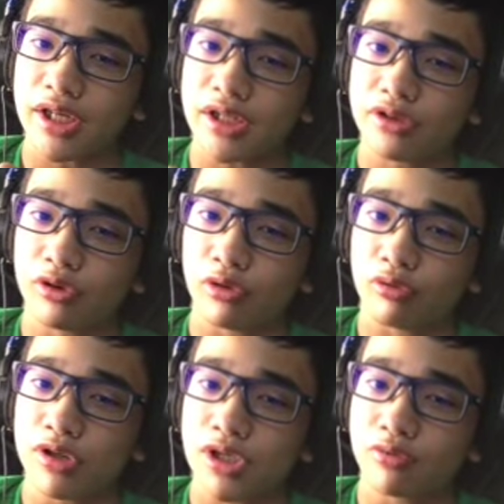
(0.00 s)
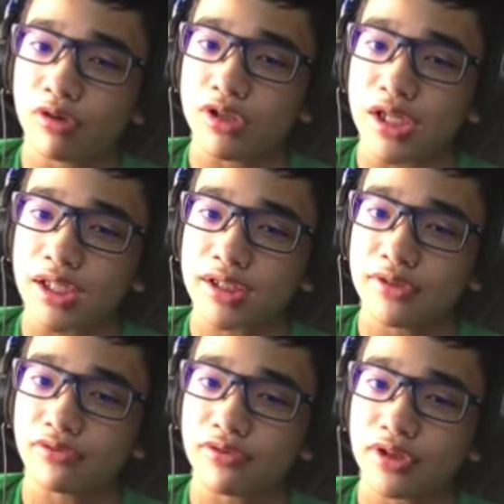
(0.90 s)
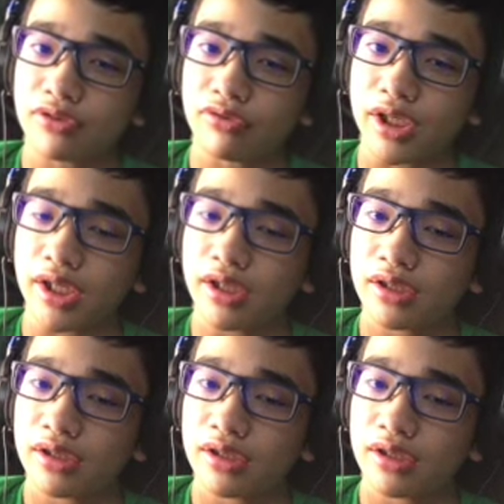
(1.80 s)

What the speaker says: in the Korean War, 1953.